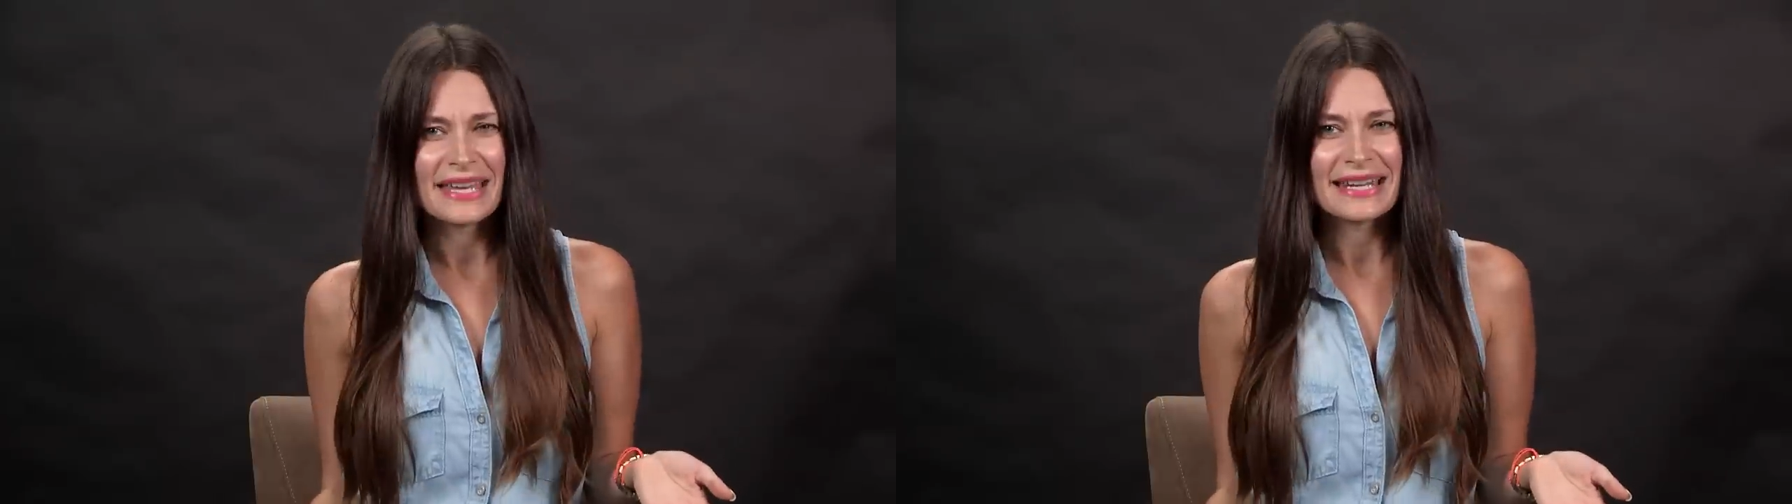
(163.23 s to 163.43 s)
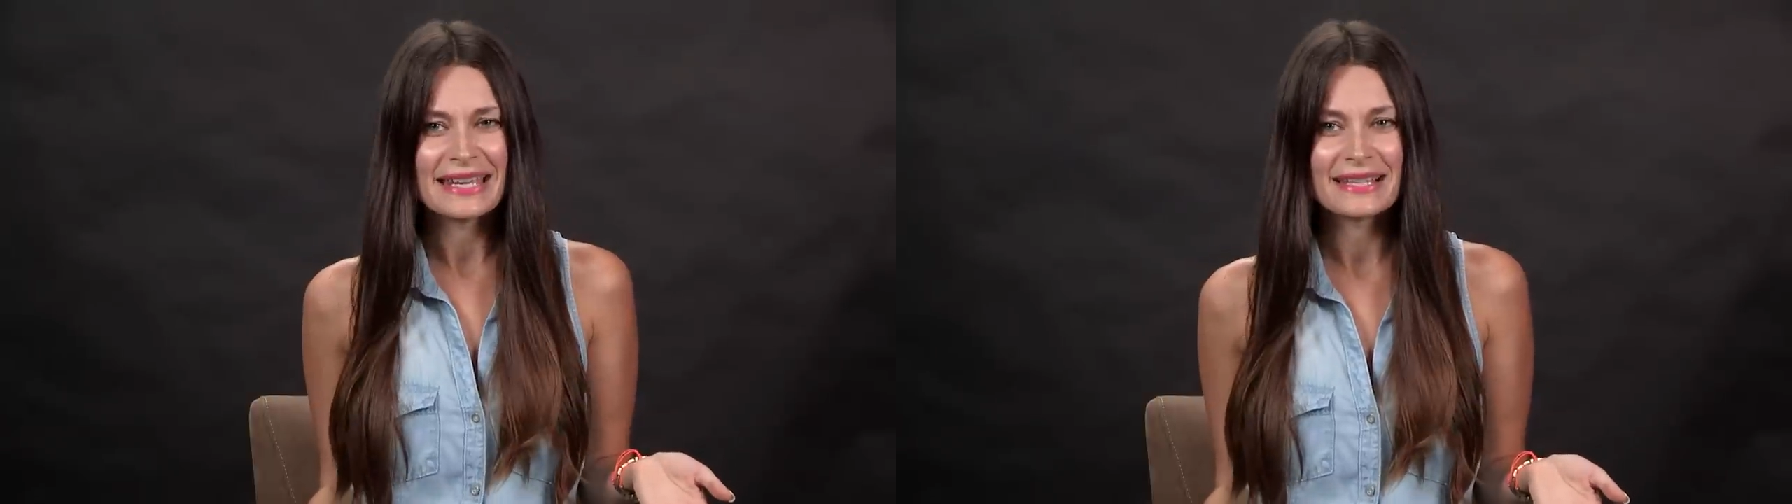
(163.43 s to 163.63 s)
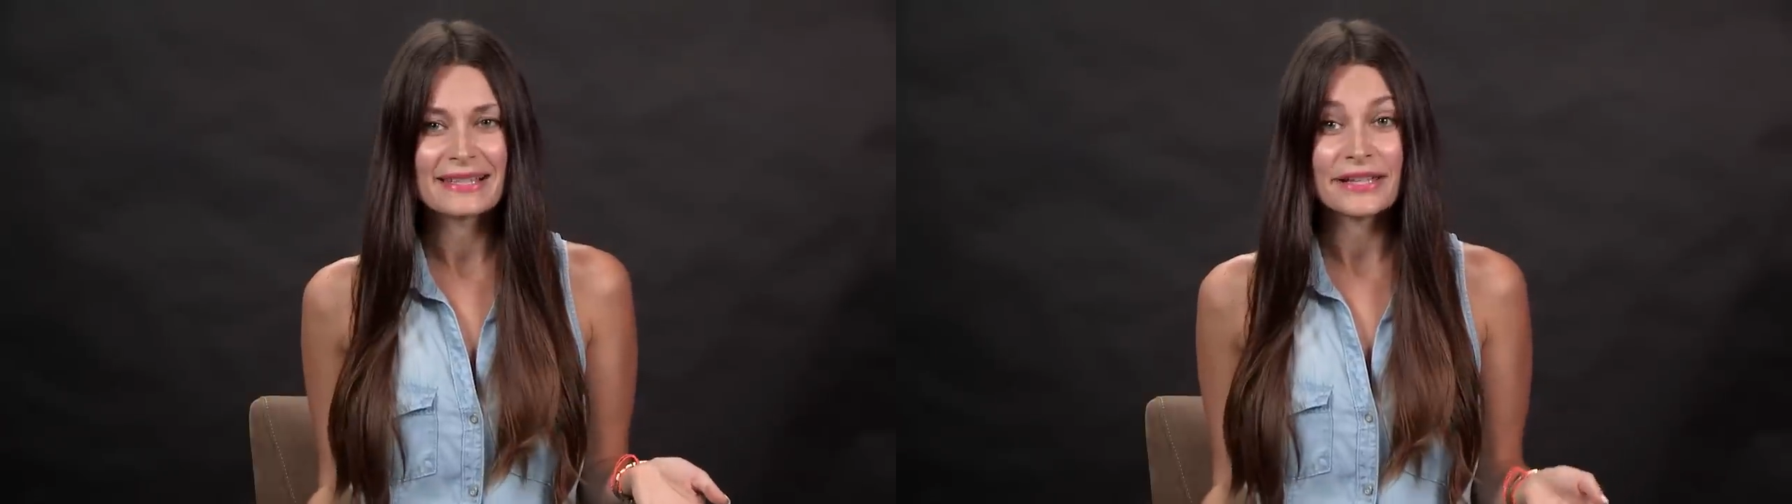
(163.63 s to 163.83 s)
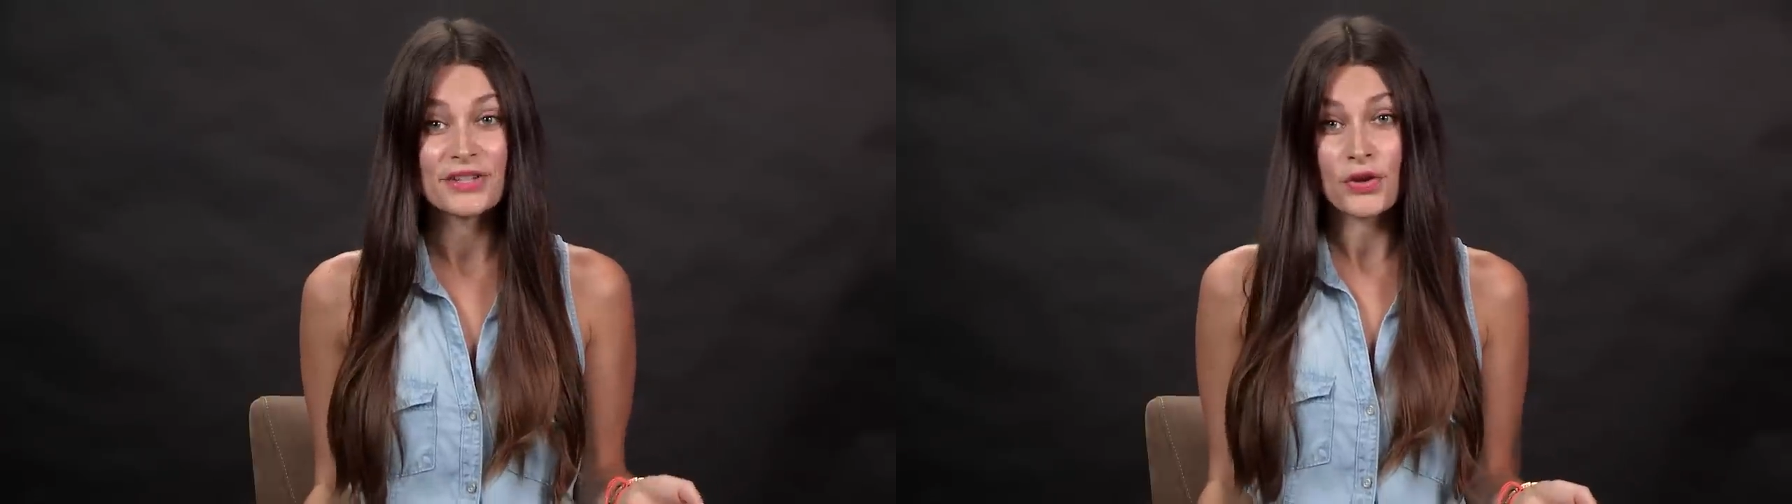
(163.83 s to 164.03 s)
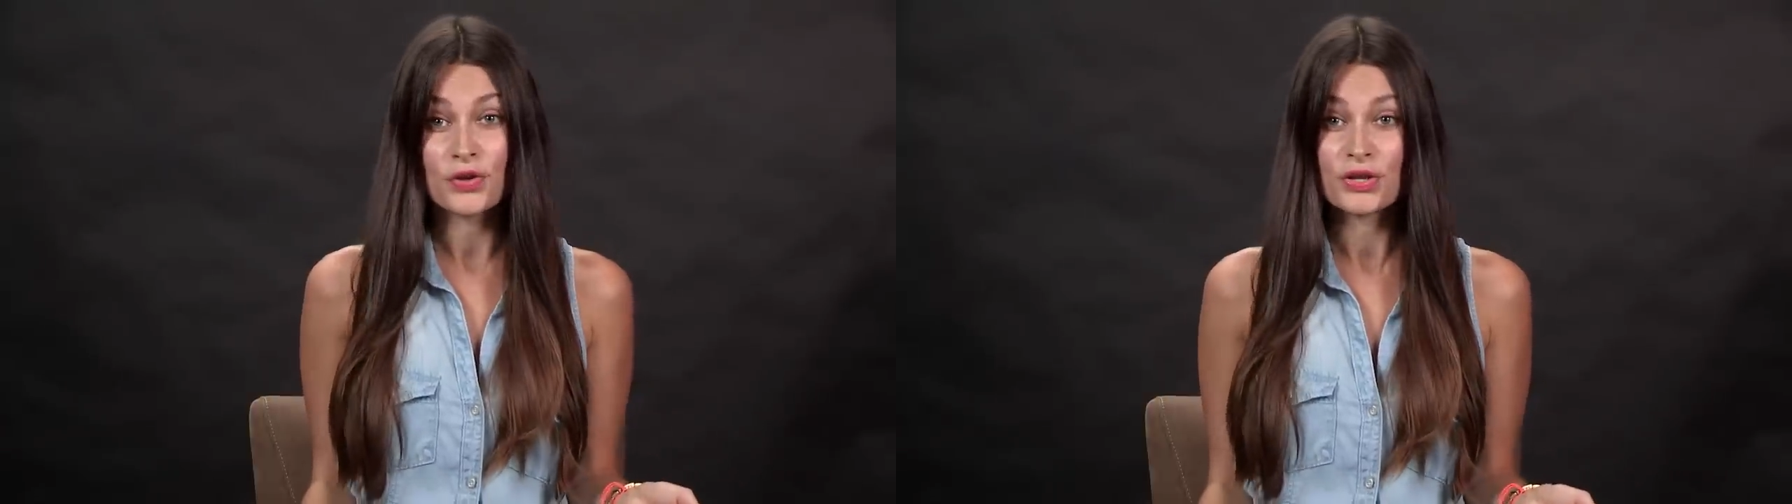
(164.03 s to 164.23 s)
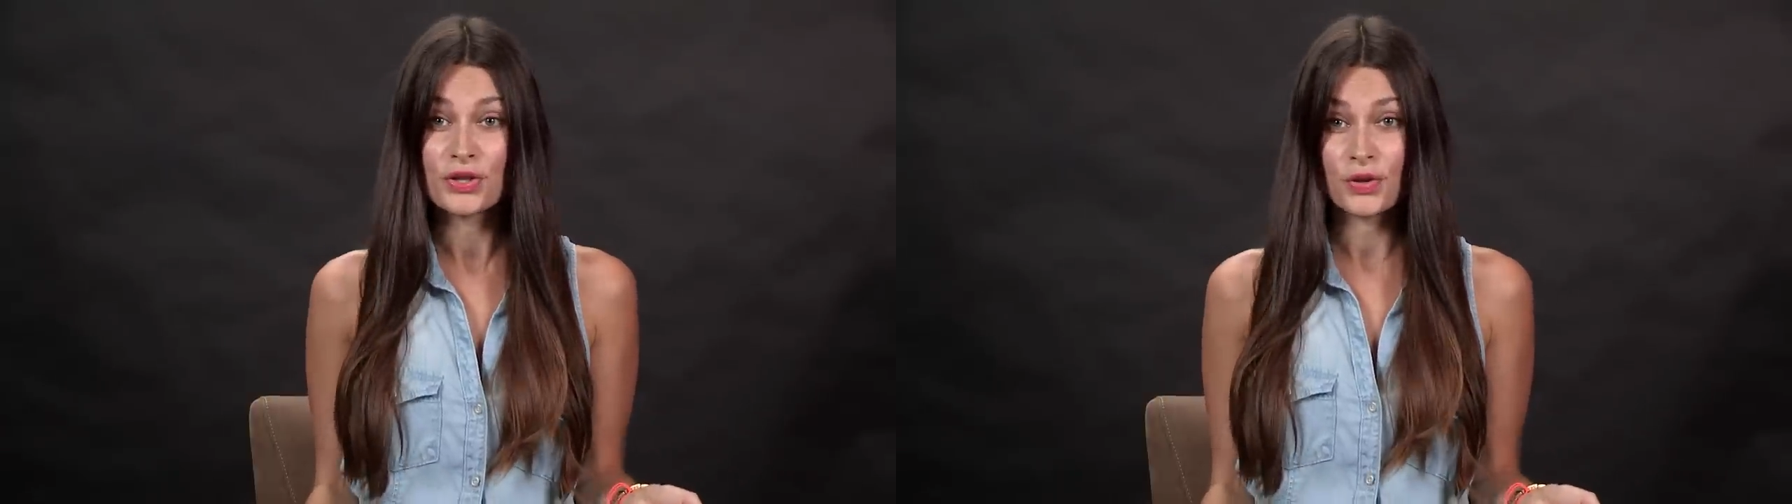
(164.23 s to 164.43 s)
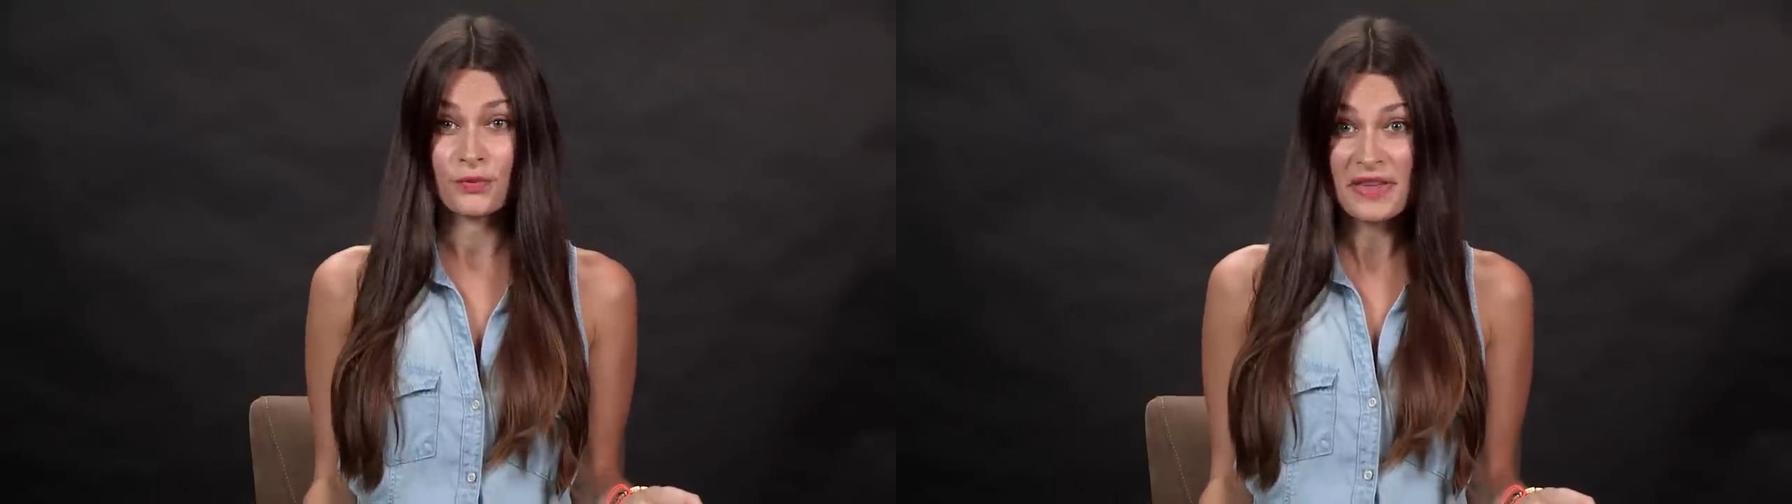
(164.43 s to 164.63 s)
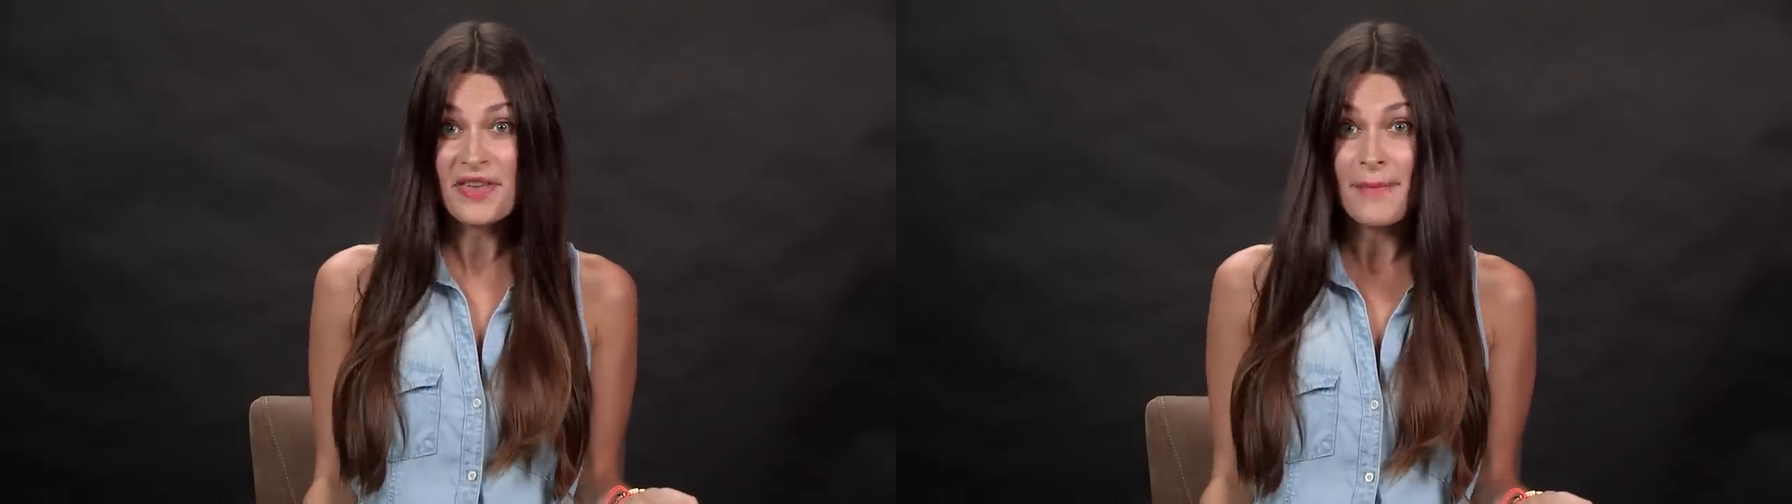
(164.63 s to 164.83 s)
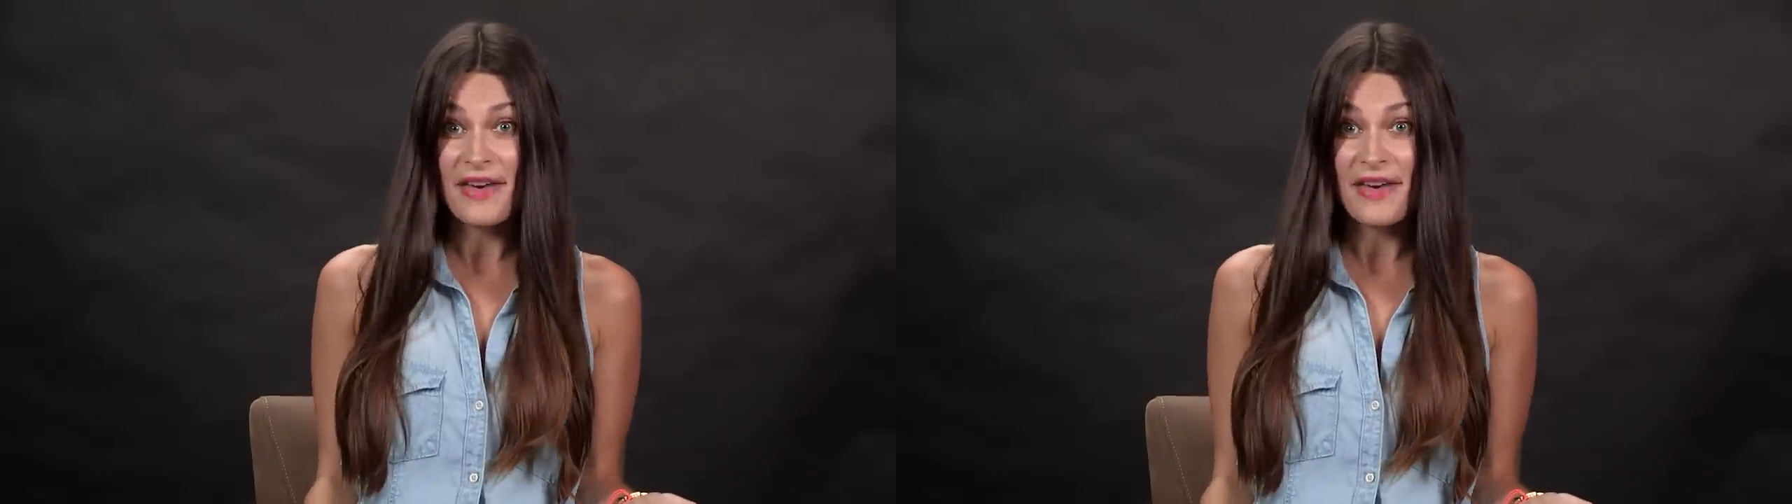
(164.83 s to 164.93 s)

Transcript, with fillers: And he's like, no, you can do the rhythm